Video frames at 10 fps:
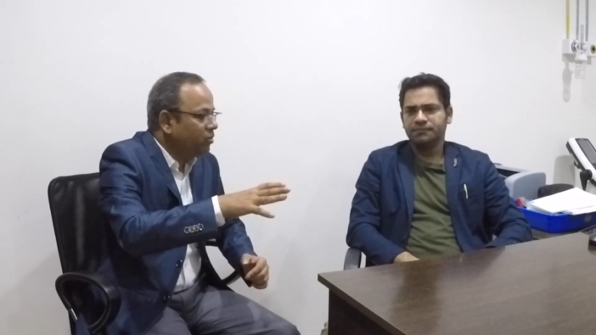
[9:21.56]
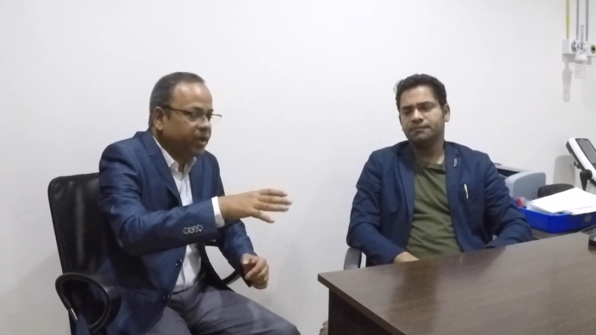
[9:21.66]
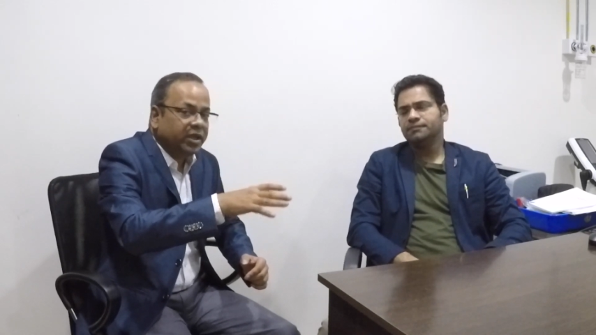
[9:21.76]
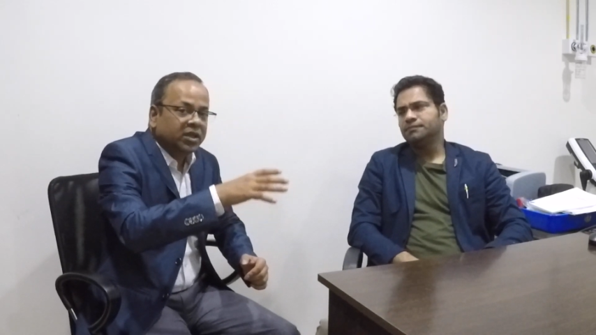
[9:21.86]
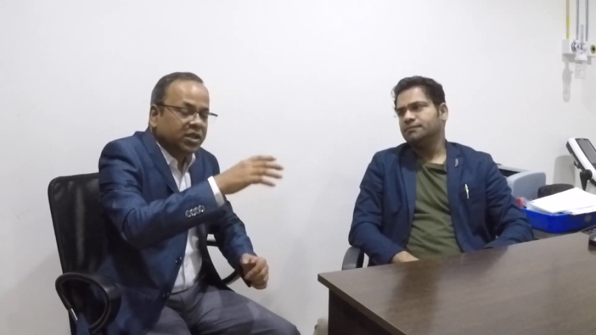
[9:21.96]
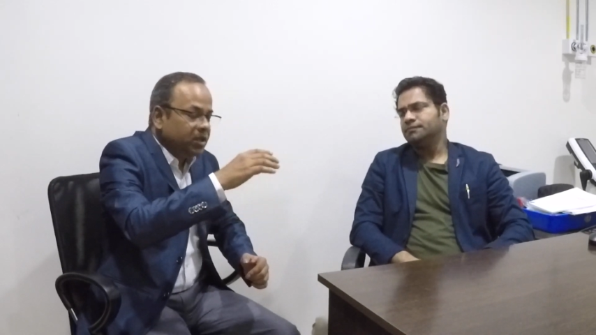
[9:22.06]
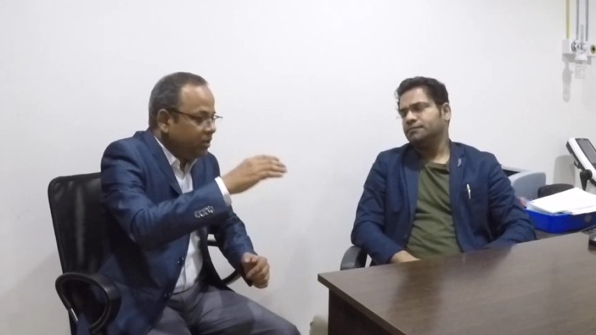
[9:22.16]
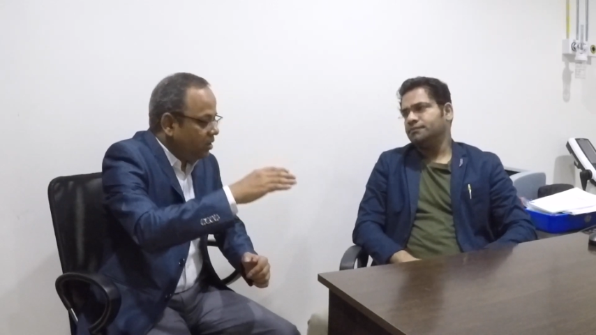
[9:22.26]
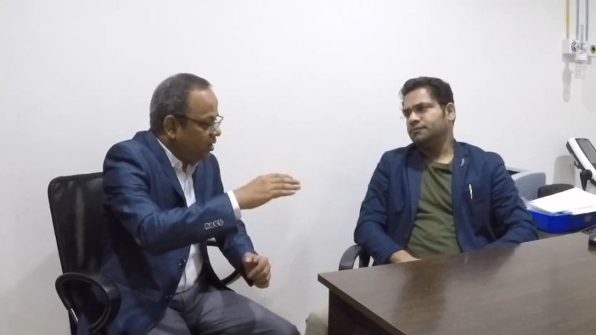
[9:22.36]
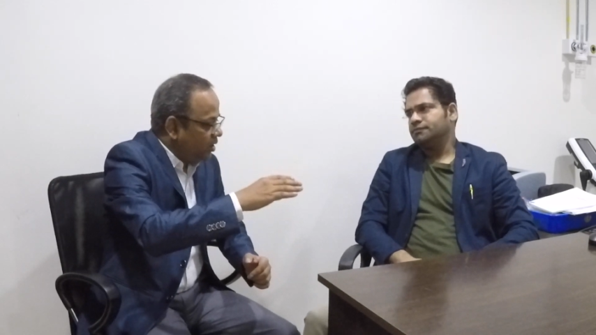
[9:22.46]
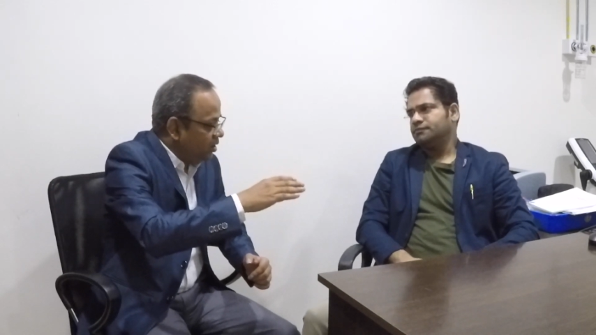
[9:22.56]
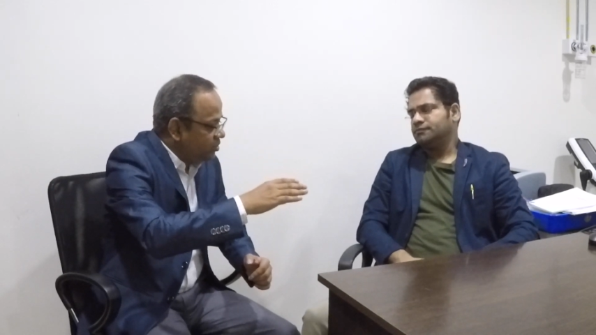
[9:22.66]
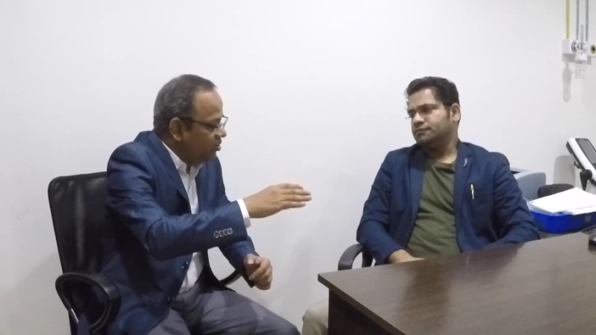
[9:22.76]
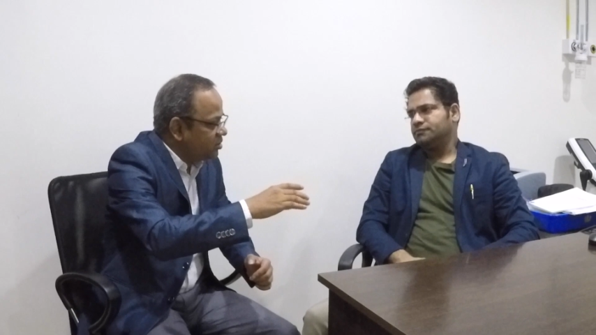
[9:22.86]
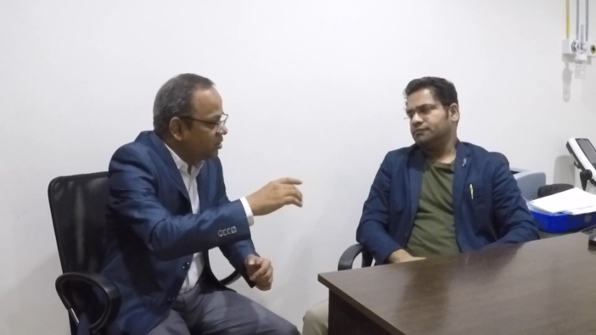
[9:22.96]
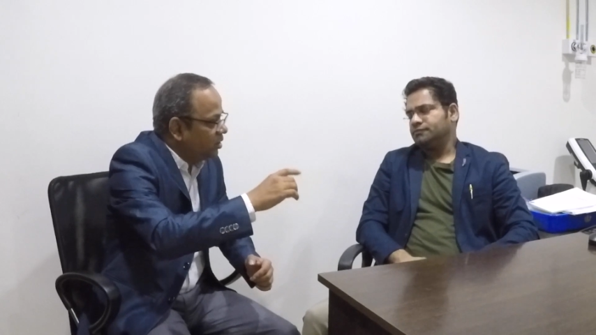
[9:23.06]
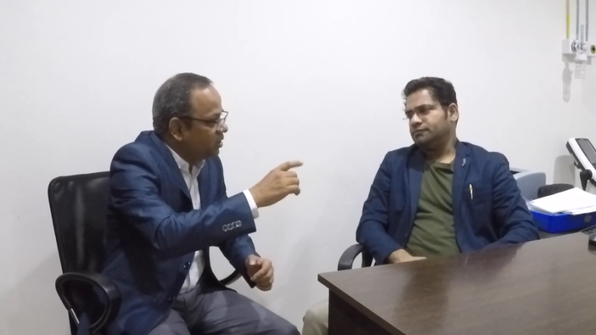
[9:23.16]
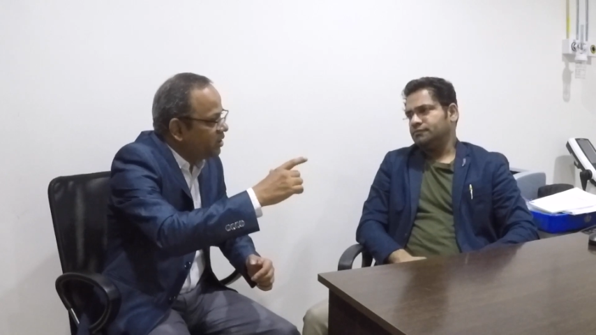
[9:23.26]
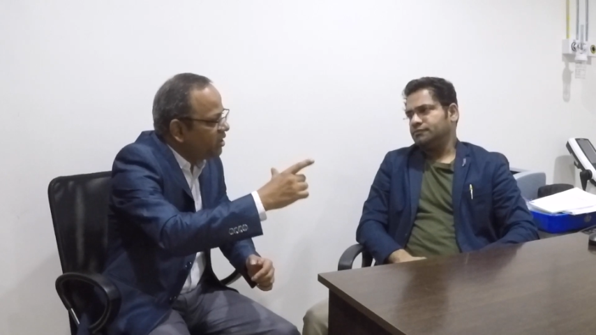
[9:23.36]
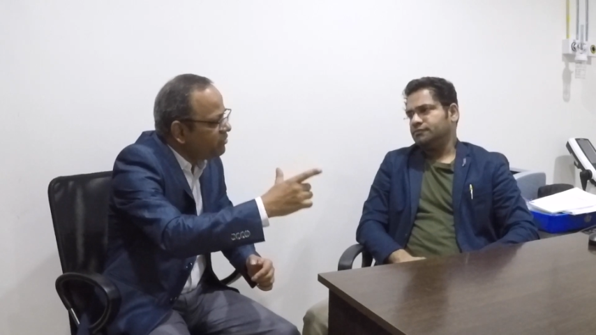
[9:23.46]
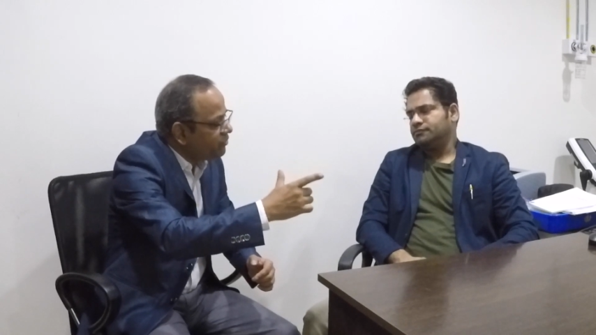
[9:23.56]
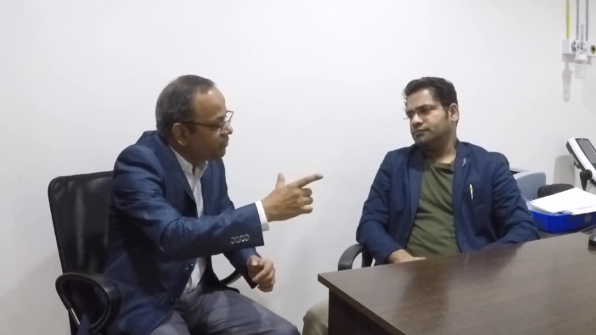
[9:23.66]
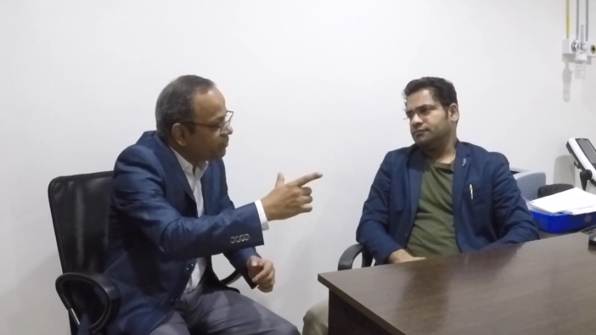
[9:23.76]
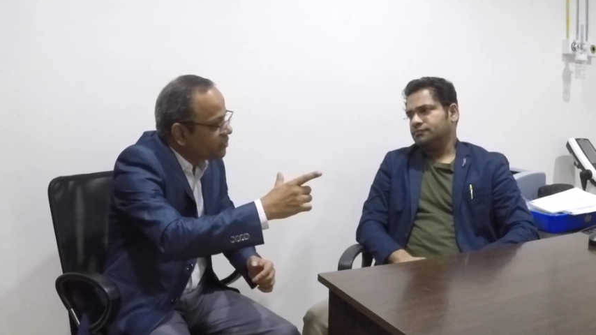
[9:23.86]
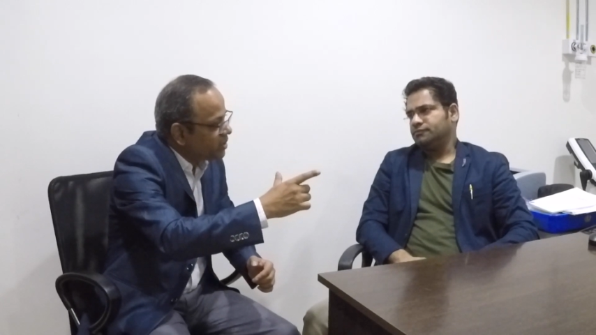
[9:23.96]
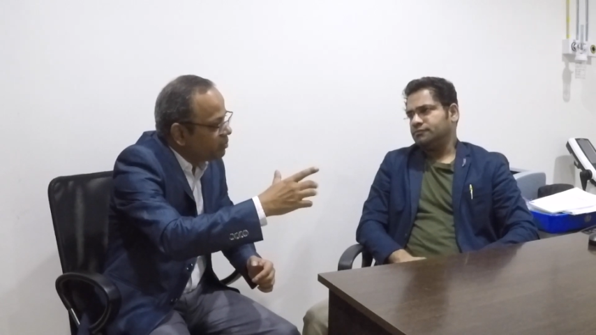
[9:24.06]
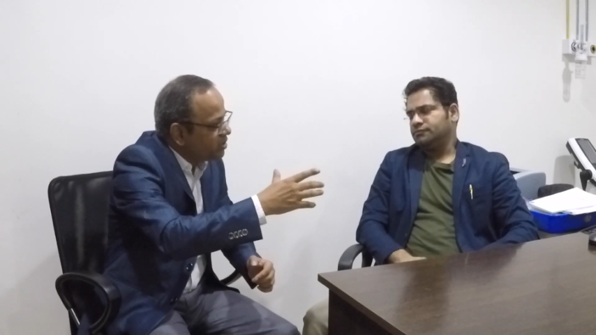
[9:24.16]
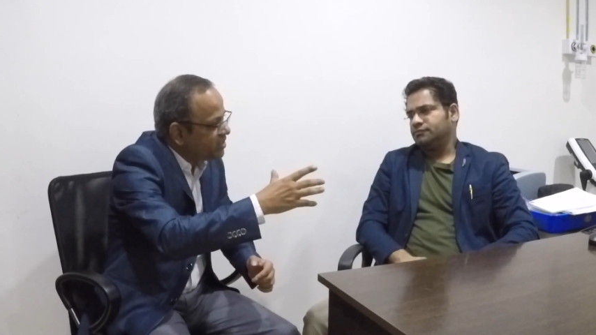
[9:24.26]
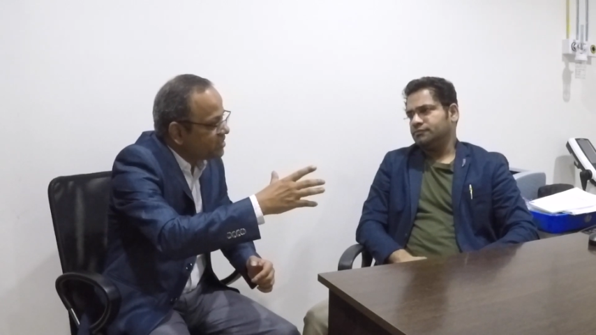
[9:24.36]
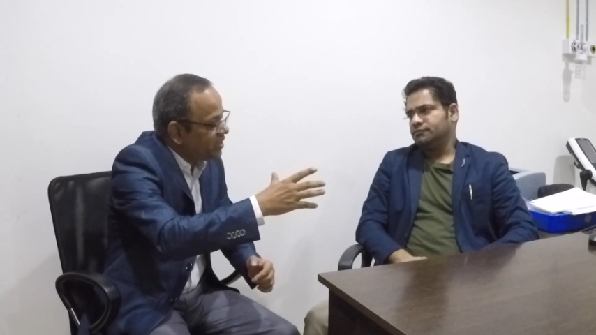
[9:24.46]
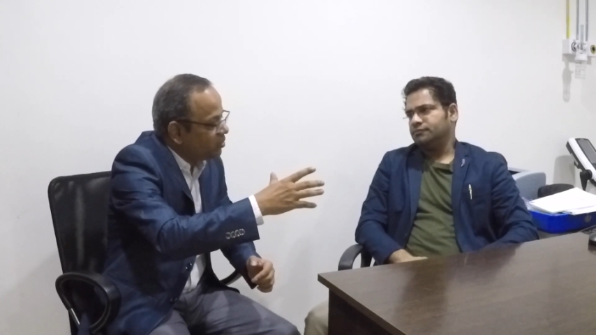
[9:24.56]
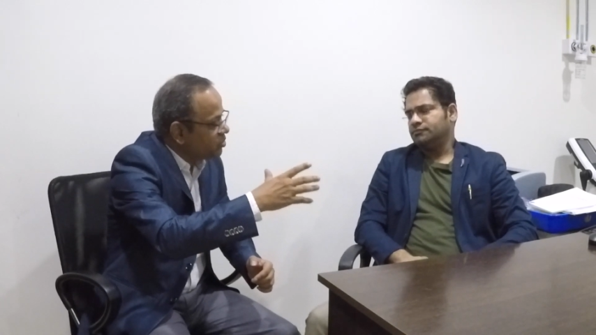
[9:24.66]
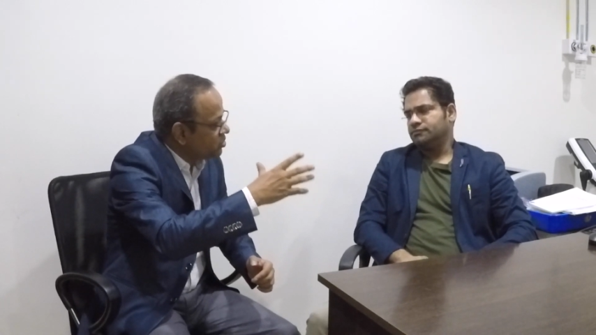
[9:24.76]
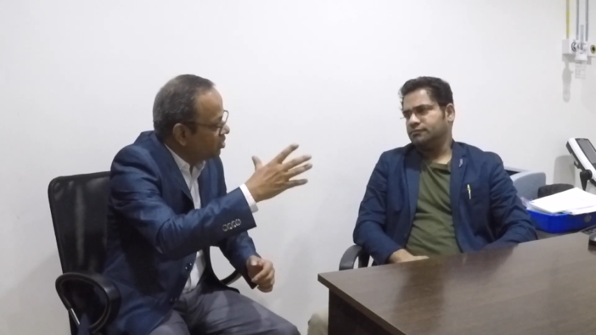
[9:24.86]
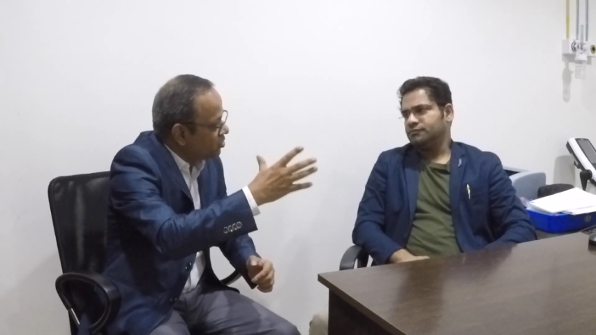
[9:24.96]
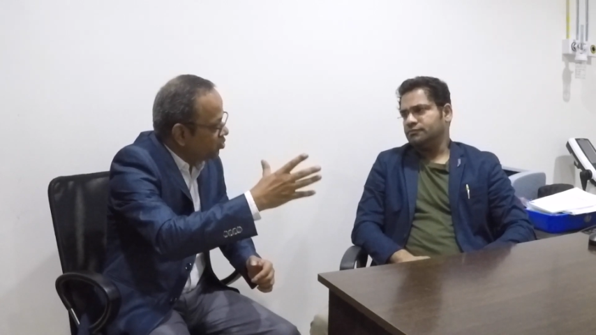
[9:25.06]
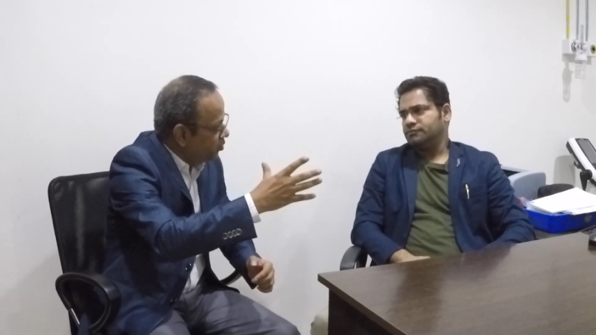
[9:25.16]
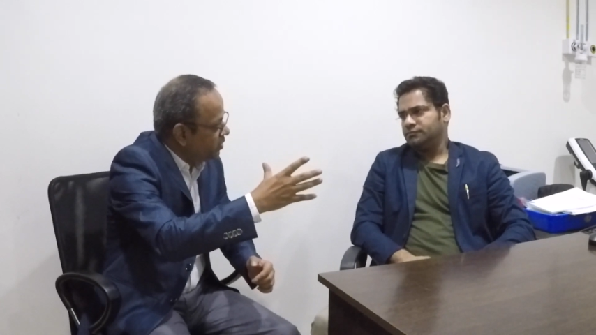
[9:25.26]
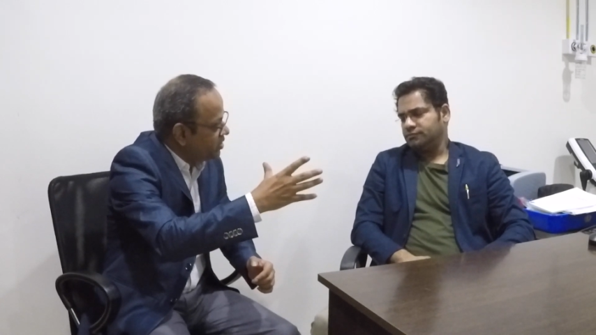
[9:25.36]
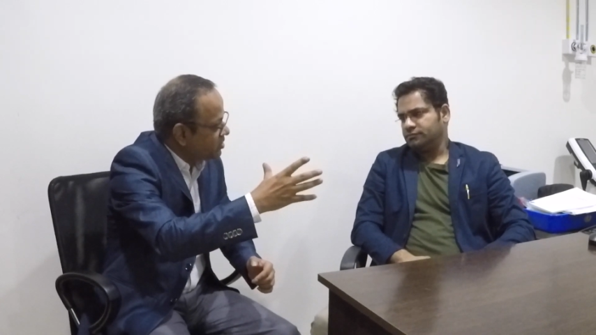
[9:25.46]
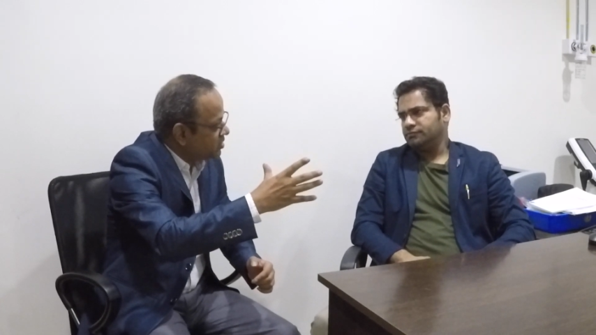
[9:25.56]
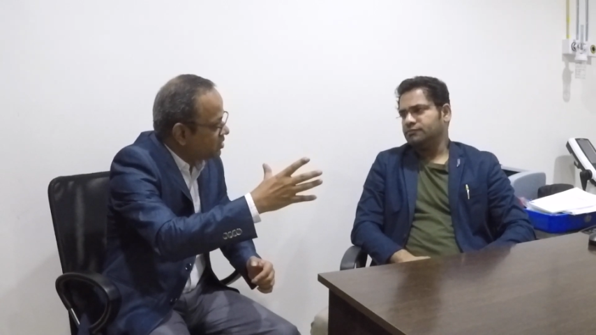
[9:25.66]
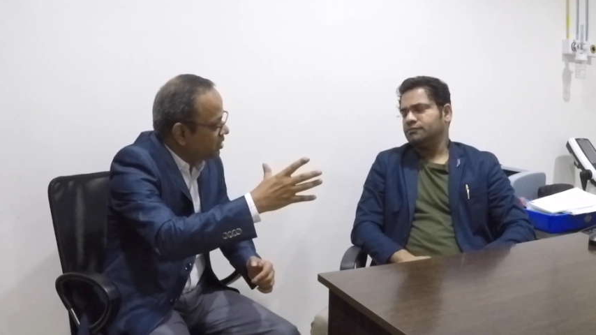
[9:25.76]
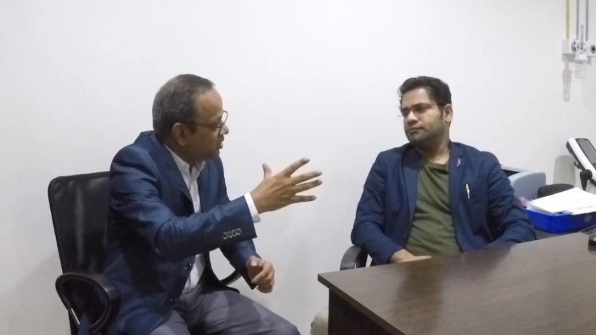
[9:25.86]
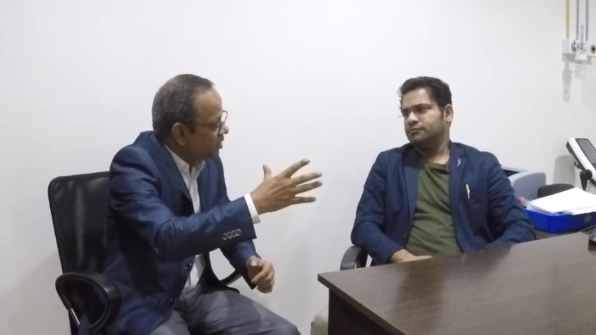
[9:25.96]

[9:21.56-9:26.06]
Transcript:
Speaker 1: Okay, doctor, if somebody is there who is not obese,